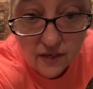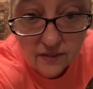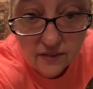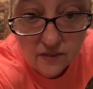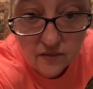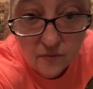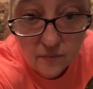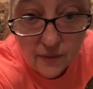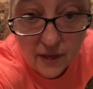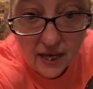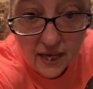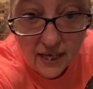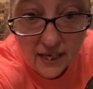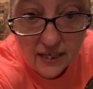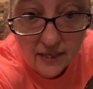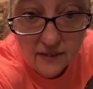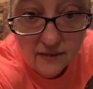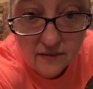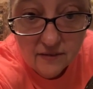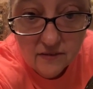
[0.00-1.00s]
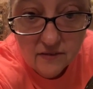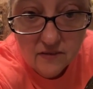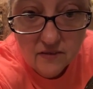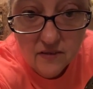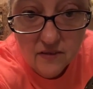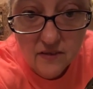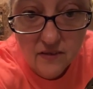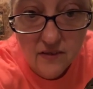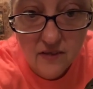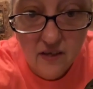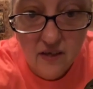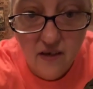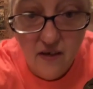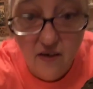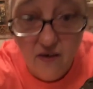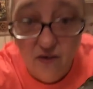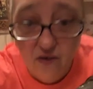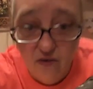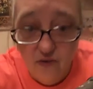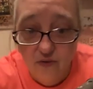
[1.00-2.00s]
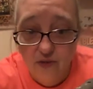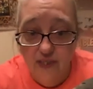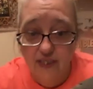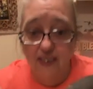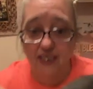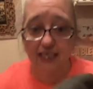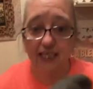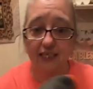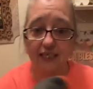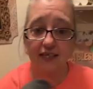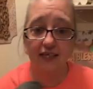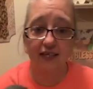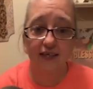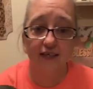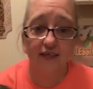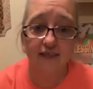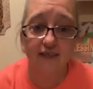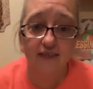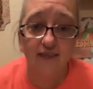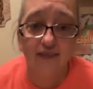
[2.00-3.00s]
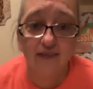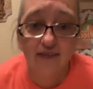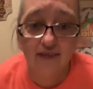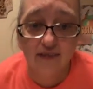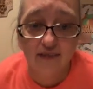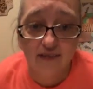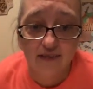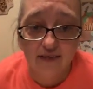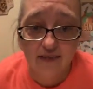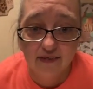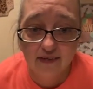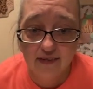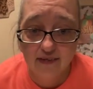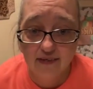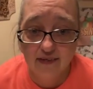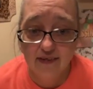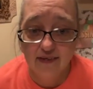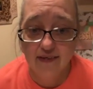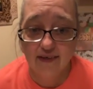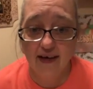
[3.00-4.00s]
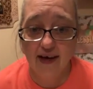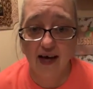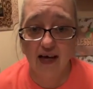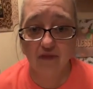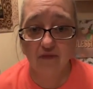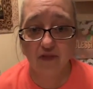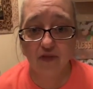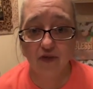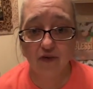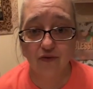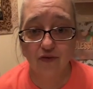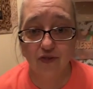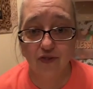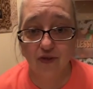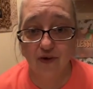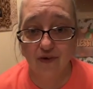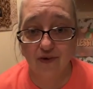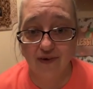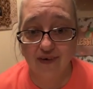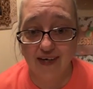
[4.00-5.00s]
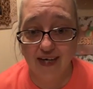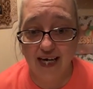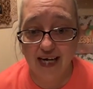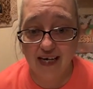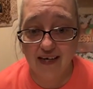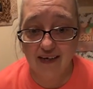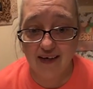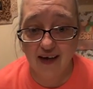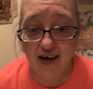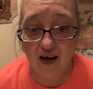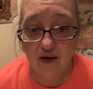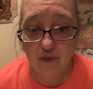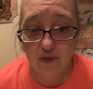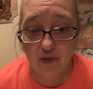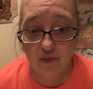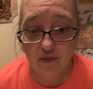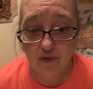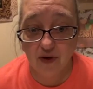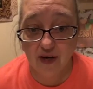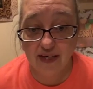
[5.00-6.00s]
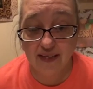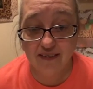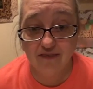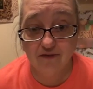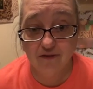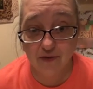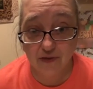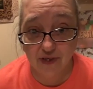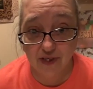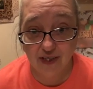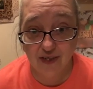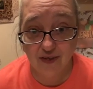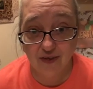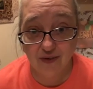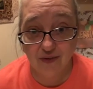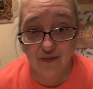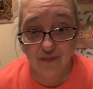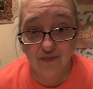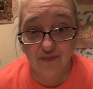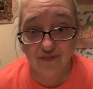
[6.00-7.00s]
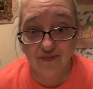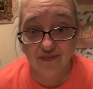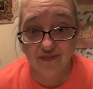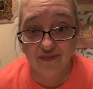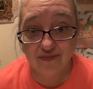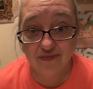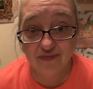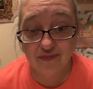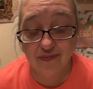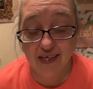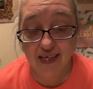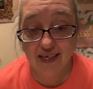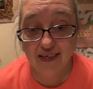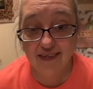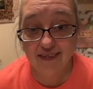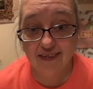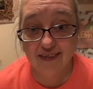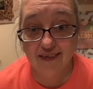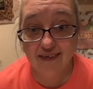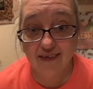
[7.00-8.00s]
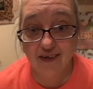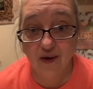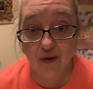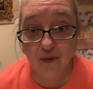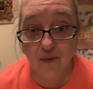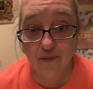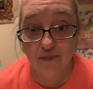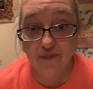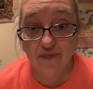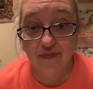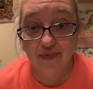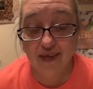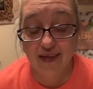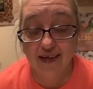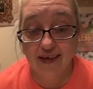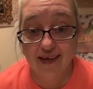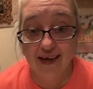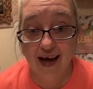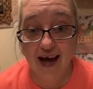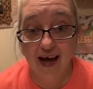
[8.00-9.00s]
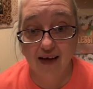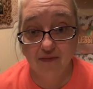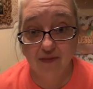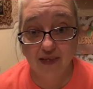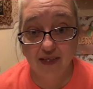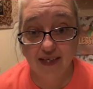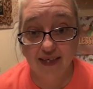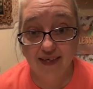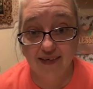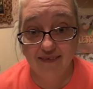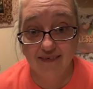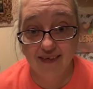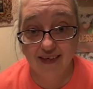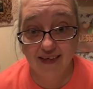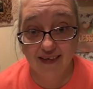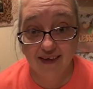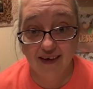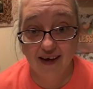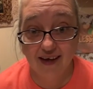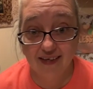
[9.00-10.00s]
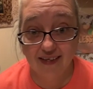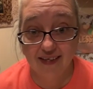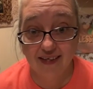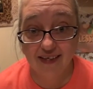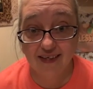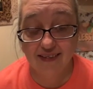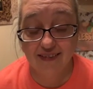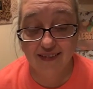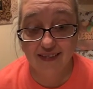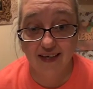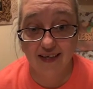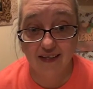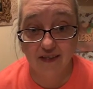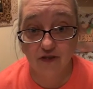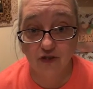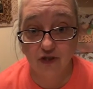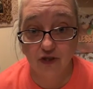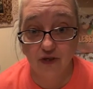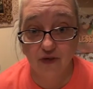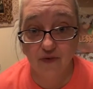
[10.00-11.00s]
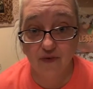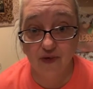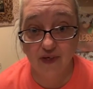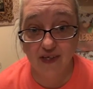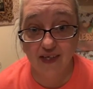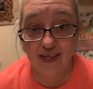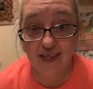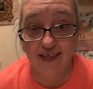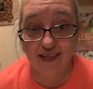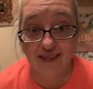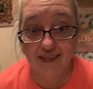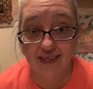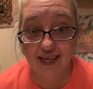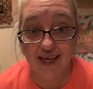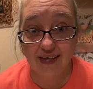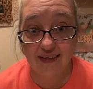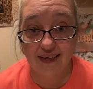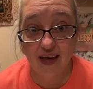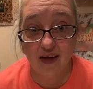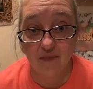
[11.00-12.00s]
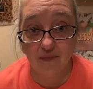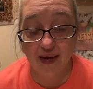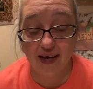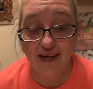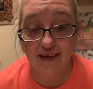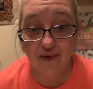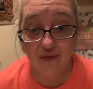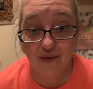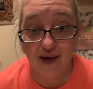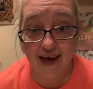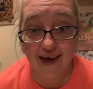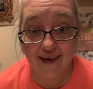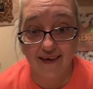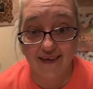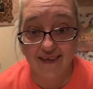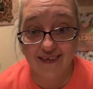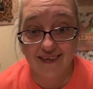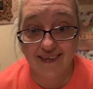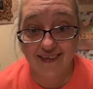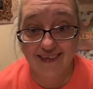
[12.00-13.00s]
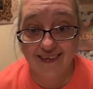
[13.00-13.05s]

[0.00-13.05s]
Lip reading: Lots of pain. Oh, Anita. I'm so sorry. I'll be praying for you because, you know, I believe that God can touch you and he can take that pain away.